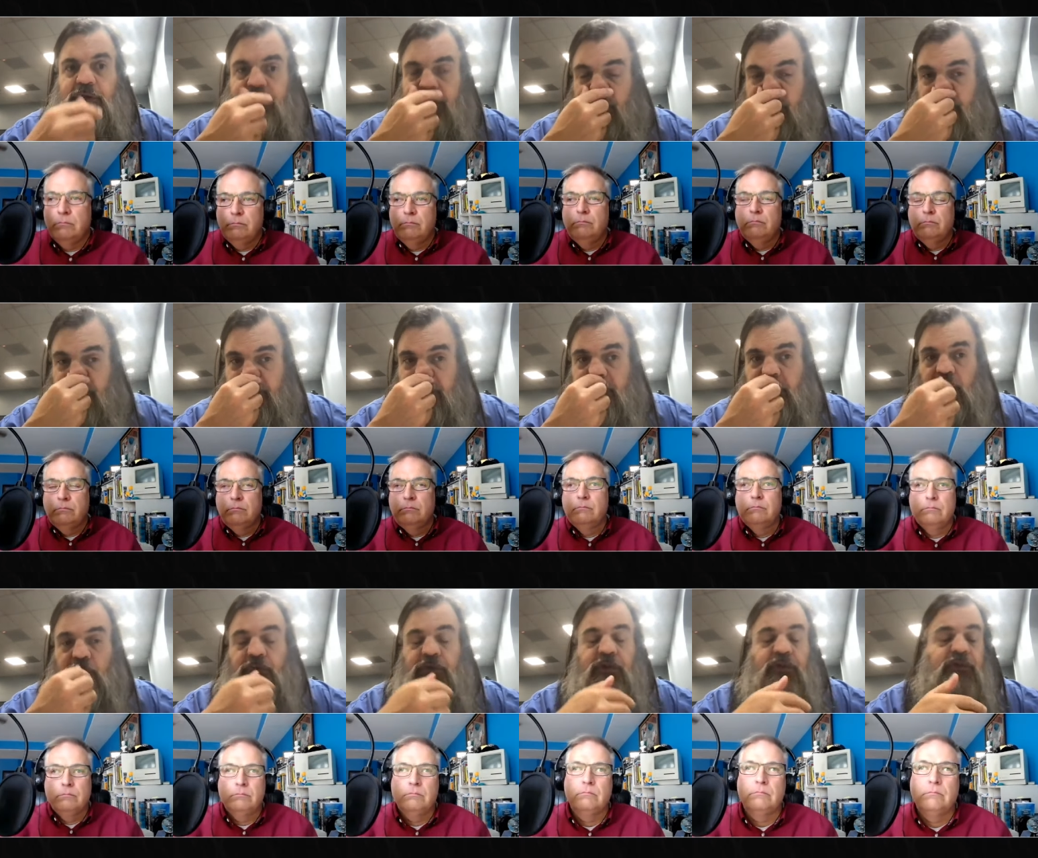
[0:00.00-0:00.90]
Speaker 1: like we saw
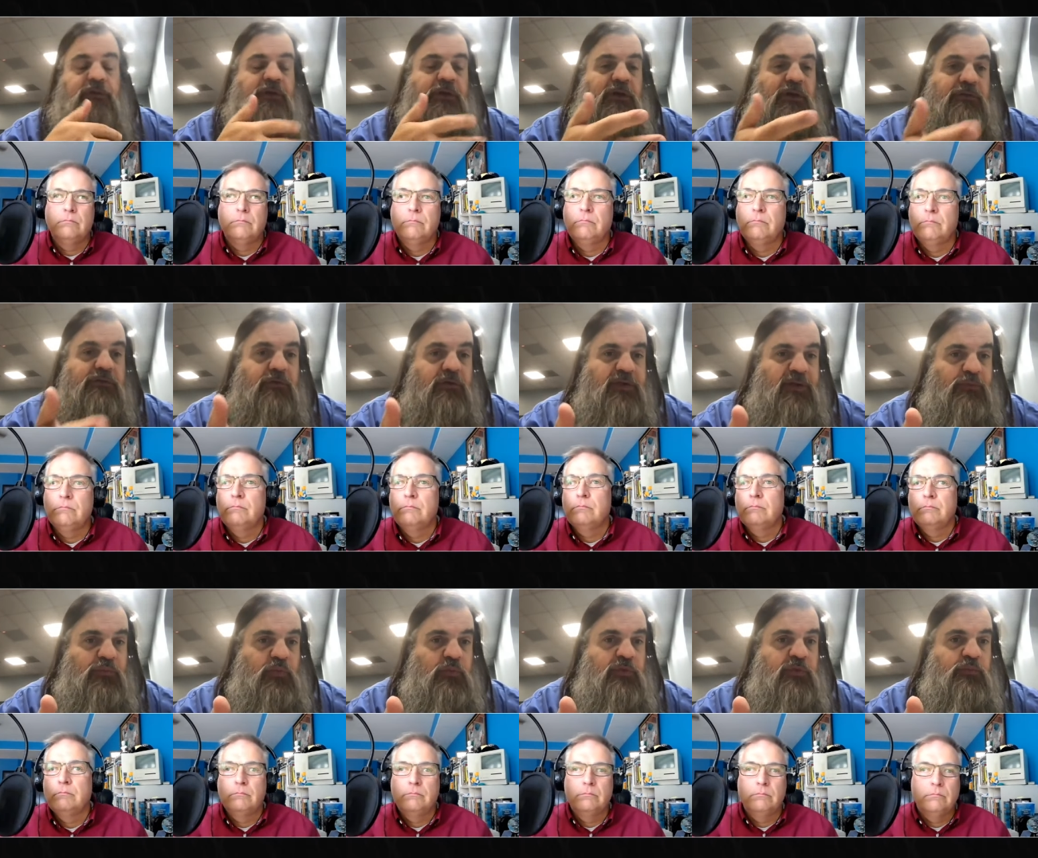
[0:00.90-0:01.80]
with, uh, for
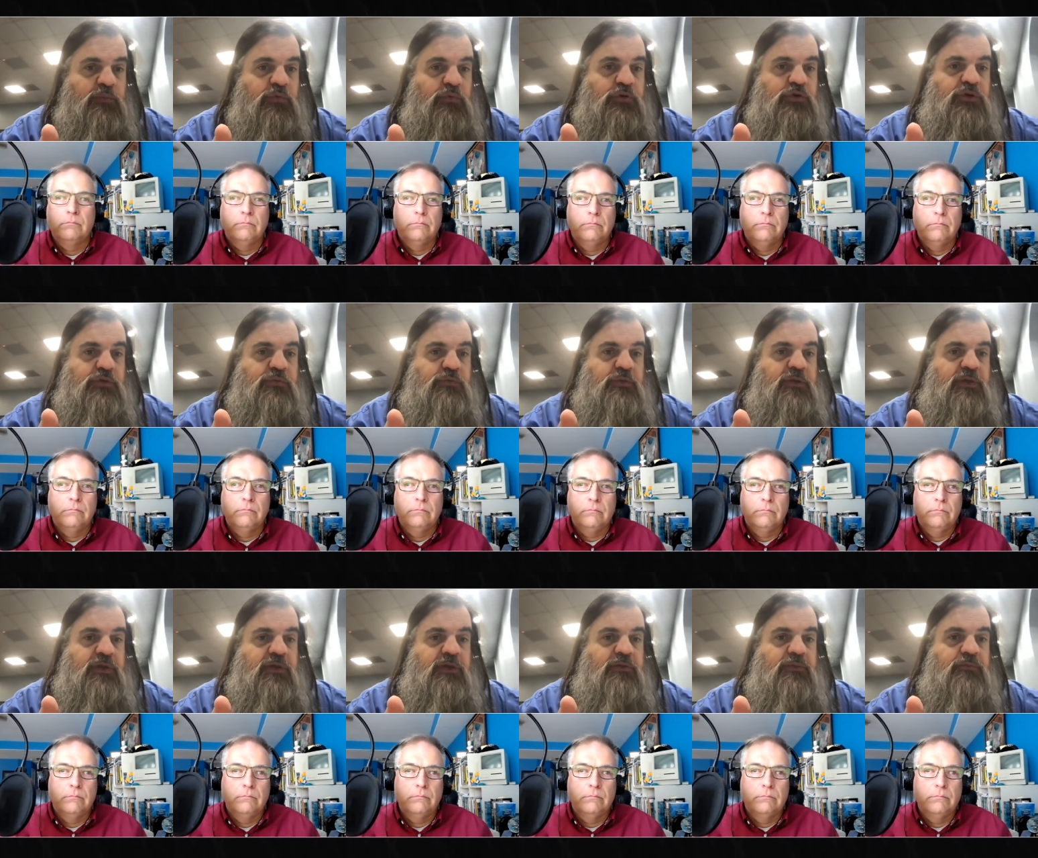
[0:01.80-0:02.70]
example, with abortion
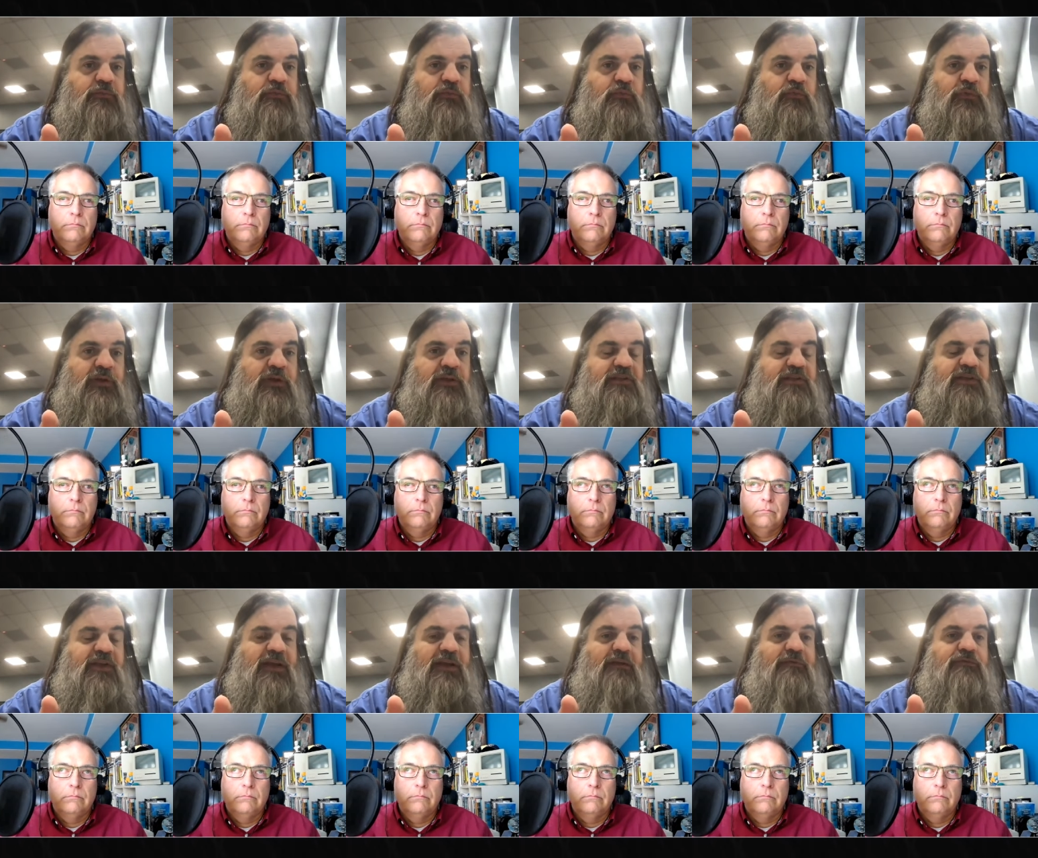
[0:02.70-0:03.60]
um, rights
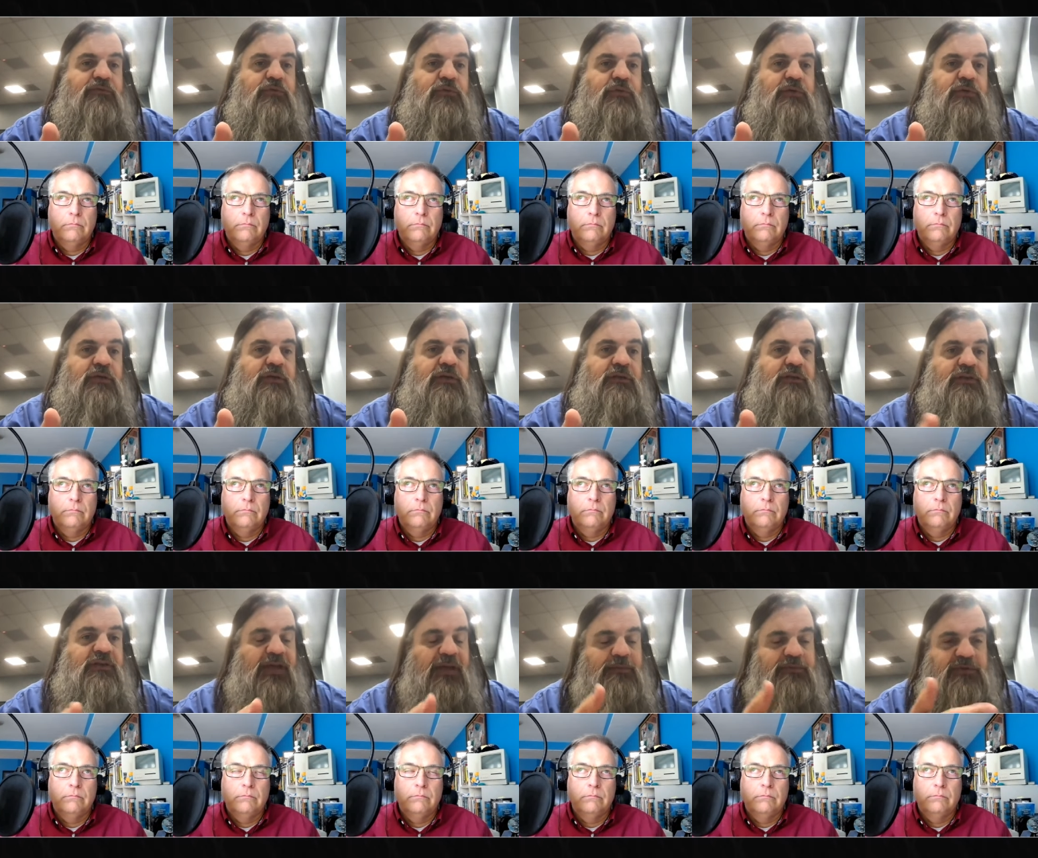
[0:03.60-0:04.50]
after uh, the
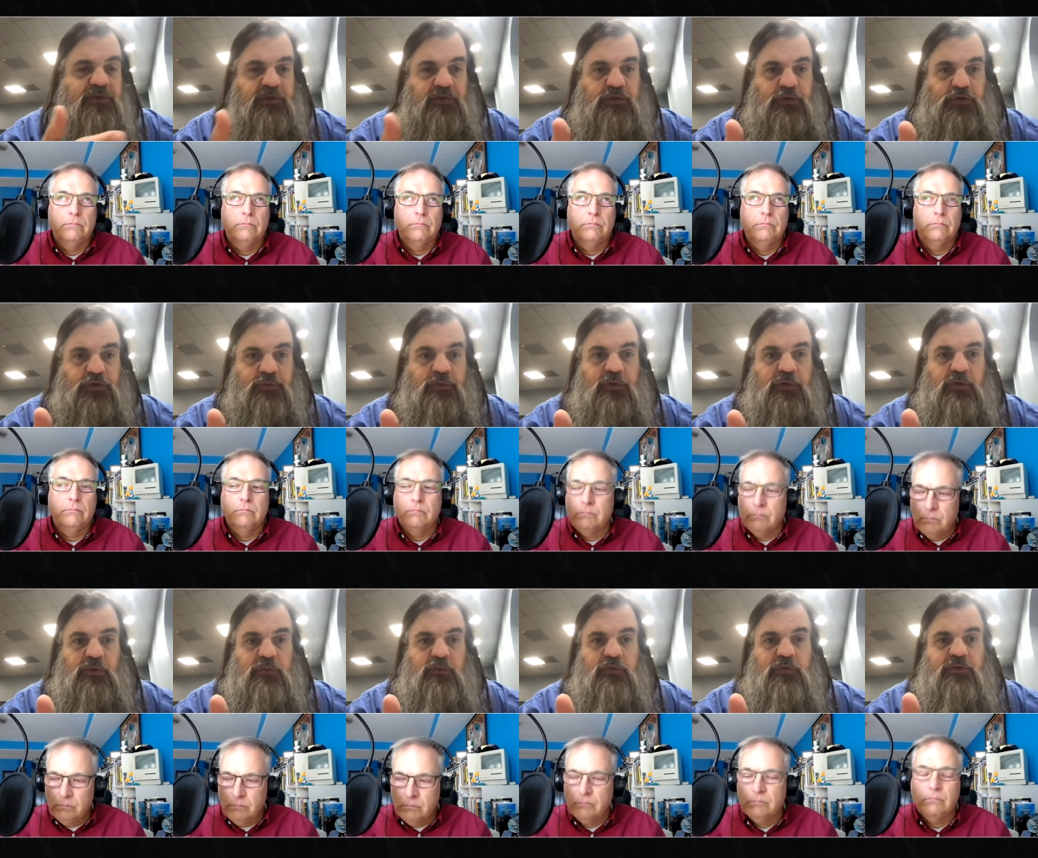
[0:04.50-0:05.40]
Dobbs decision,
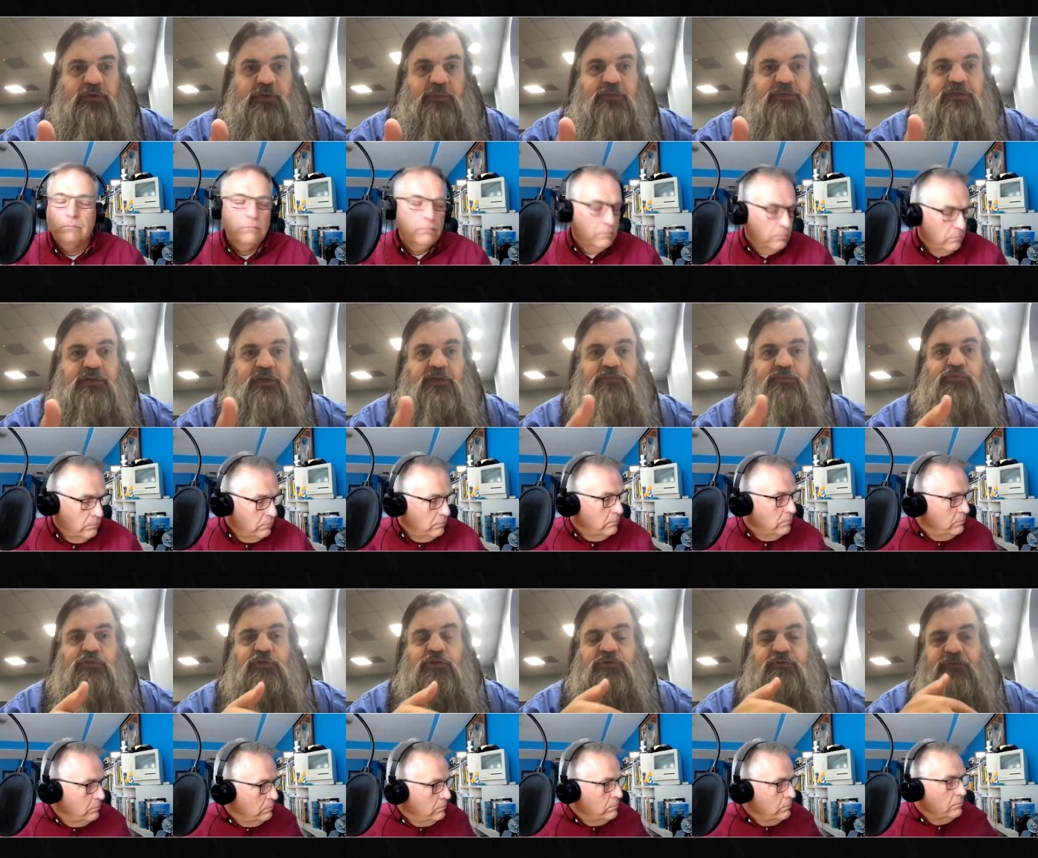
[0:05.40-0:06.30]
where some mm-hmm. states mm
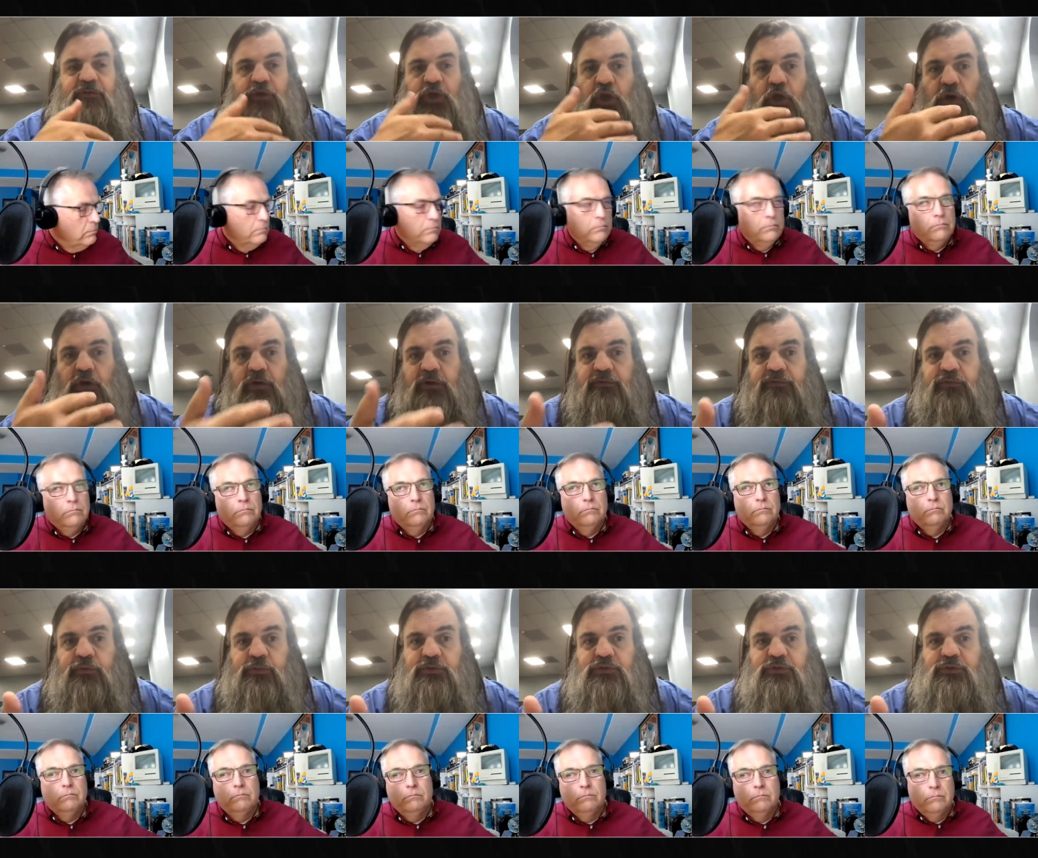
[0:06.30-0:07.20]
-hmm. pushed very hard
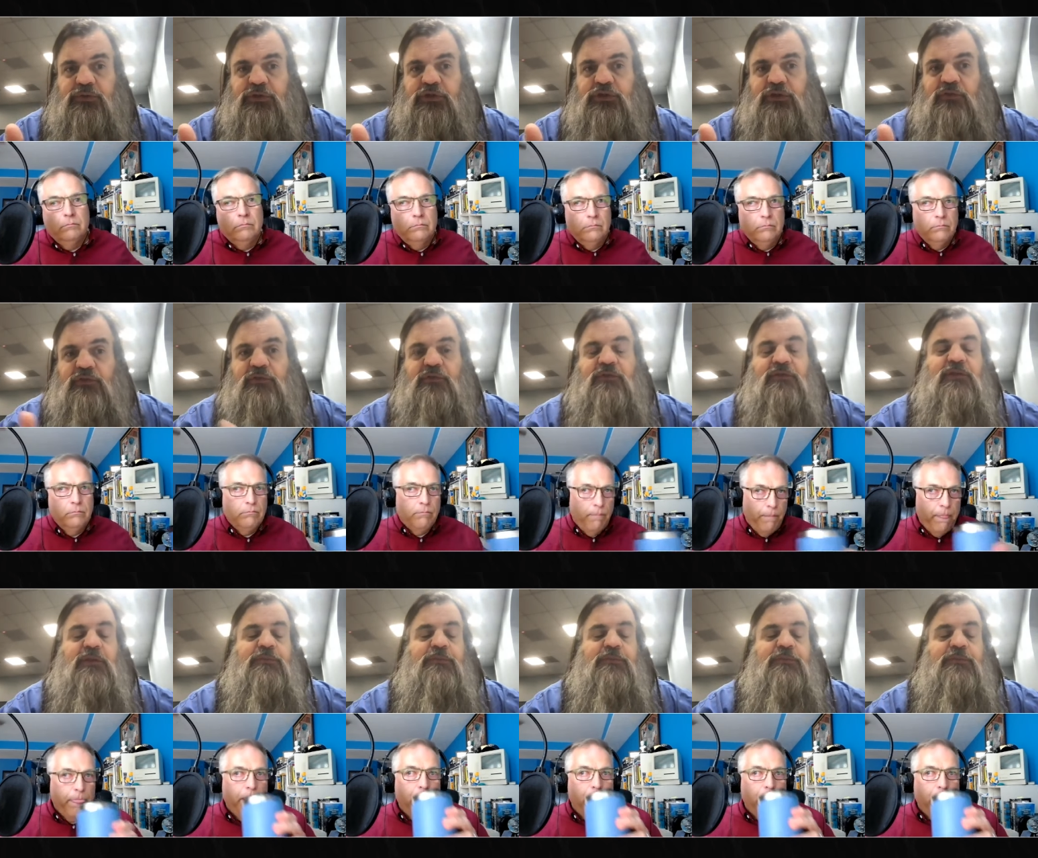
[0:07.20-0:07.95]
for restrictions and some